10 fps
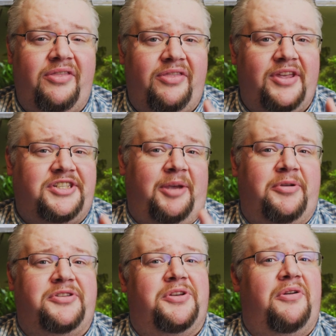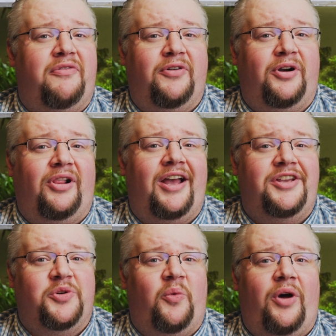This episode of
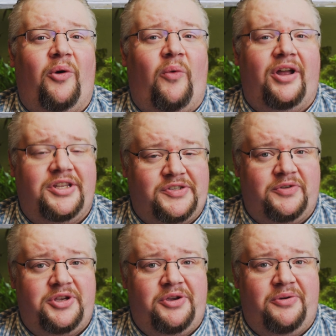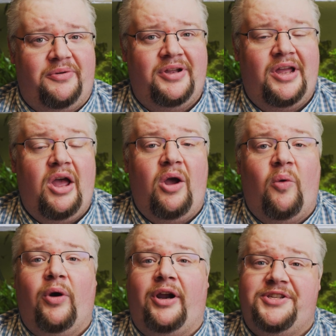Fertilizer 101 is for you.
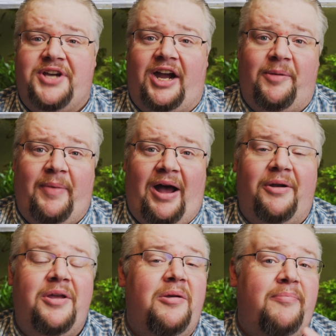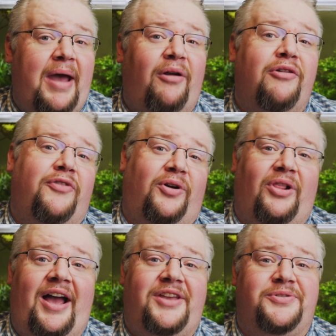We're going to talk about powdered
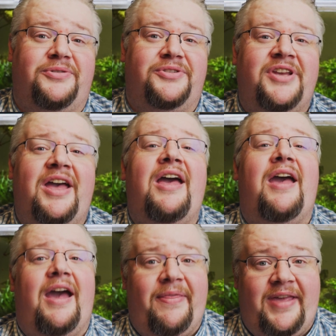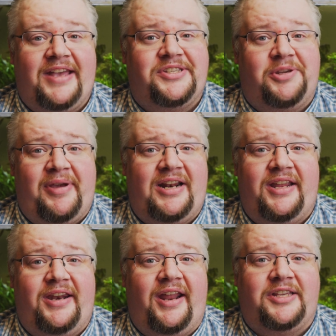fertilizers and the estimated
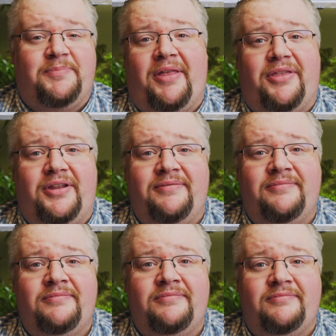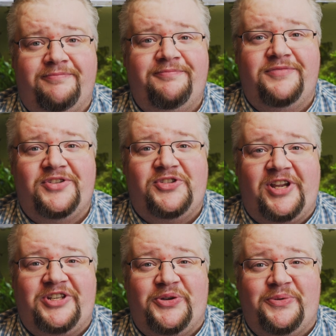index method.
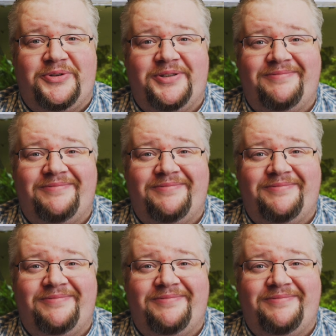Stay tuned.